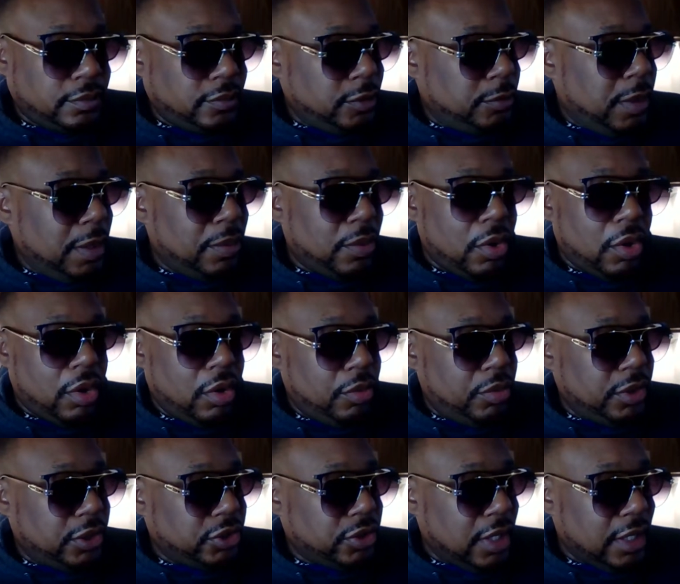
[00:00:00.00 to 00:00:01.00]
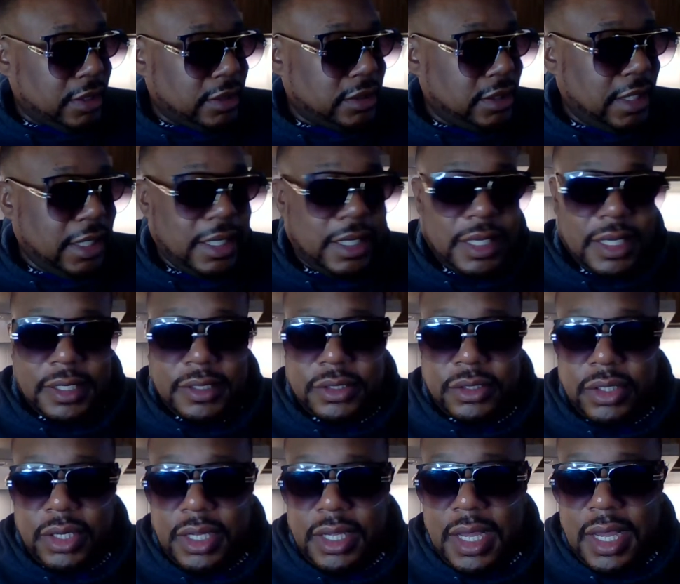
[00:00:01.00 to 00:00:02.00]
people always trying to sneak in. So
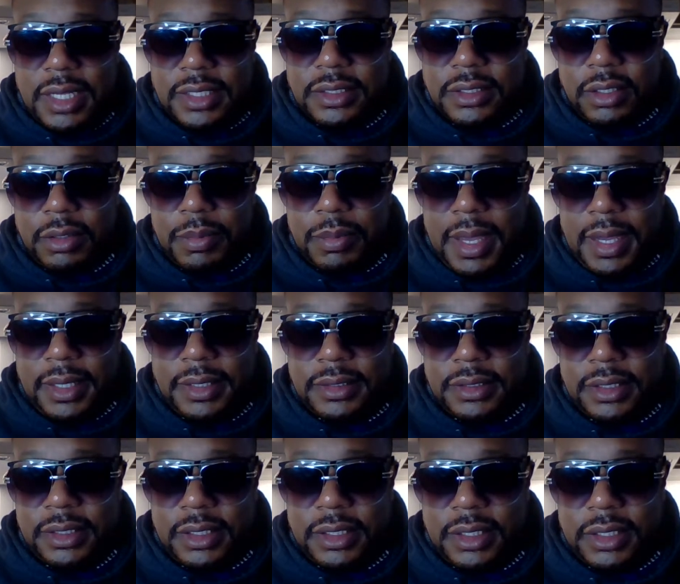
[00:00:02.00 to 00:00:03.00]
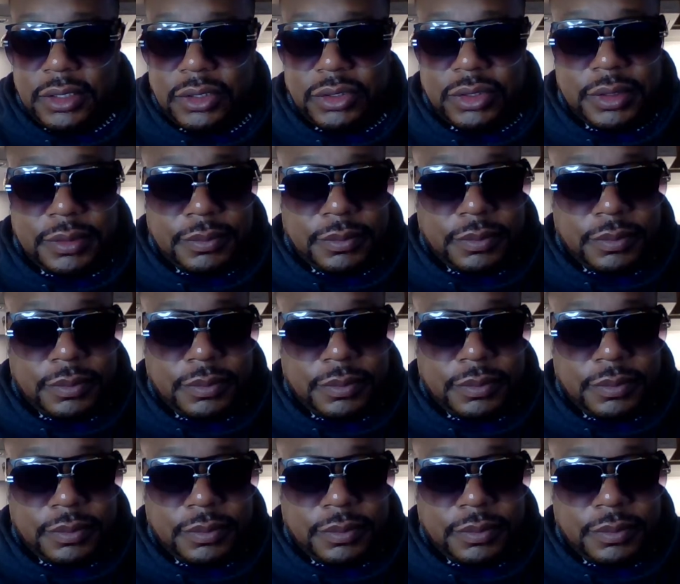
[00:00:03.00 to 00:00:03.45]
the guy snuck back into the country.